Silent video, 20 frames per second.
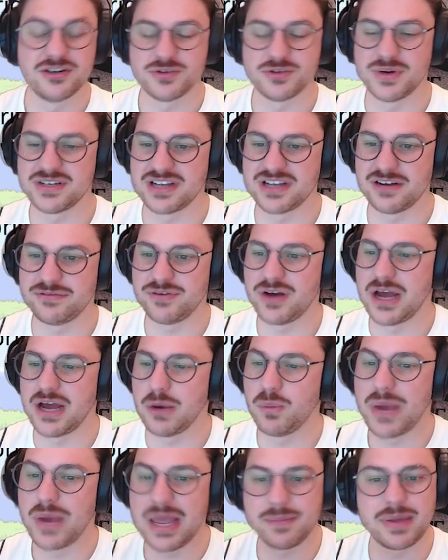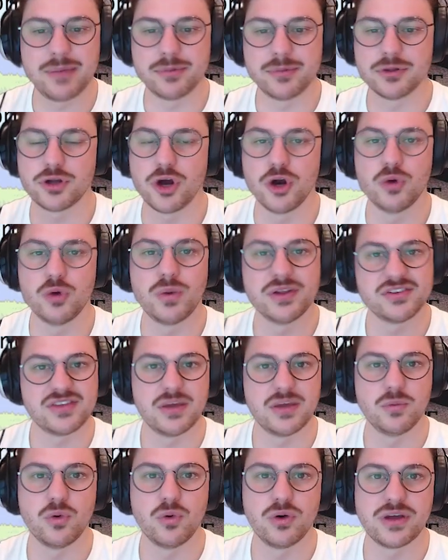to identify where people go once
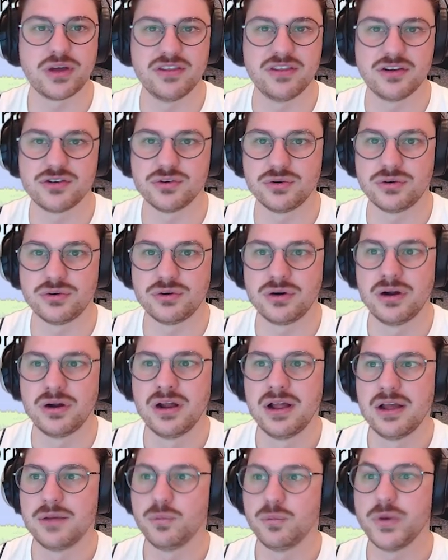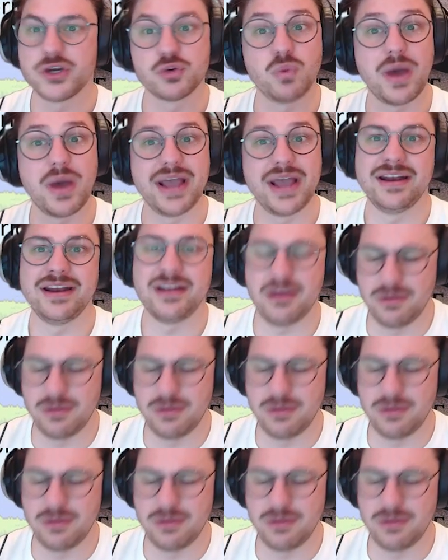they walk in the door, which way